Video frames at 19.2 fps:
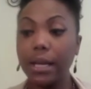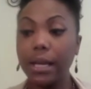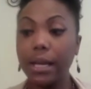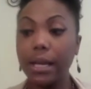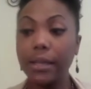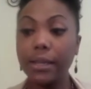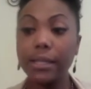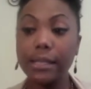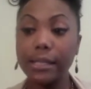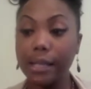
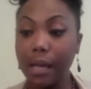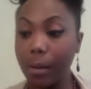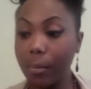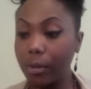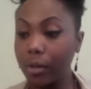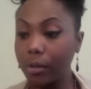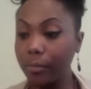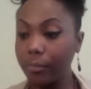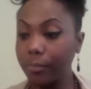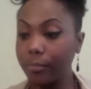In the
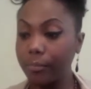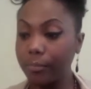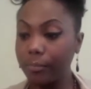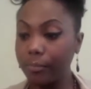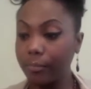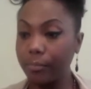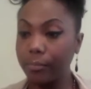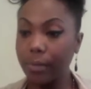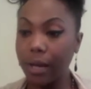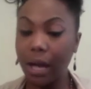summer,
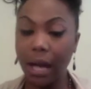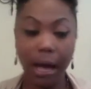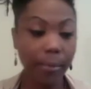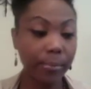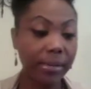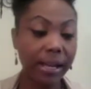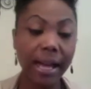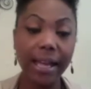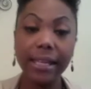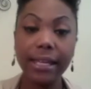
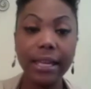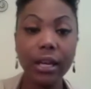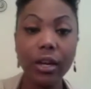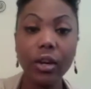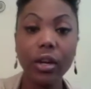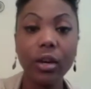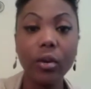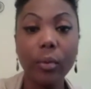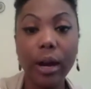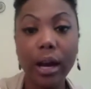I'm not
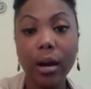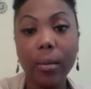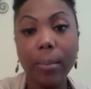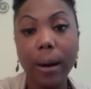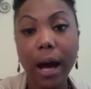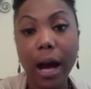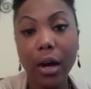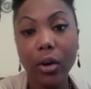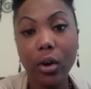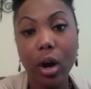carrying around
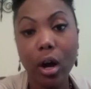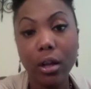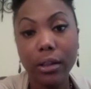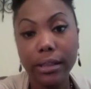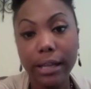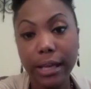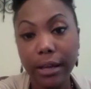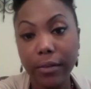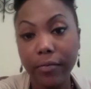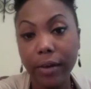powder all
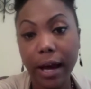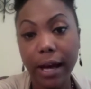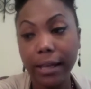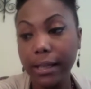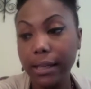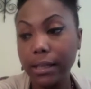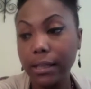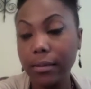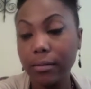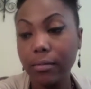day if I
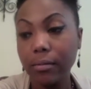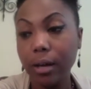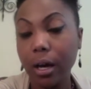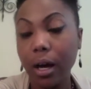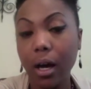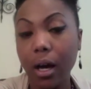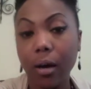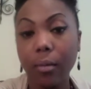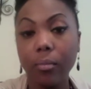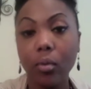get
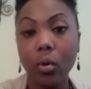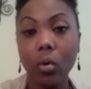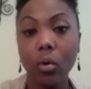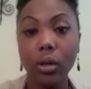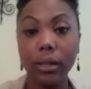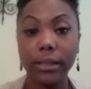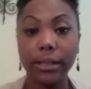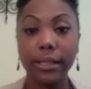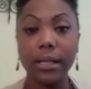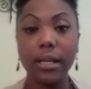um,
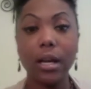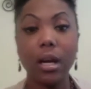oily.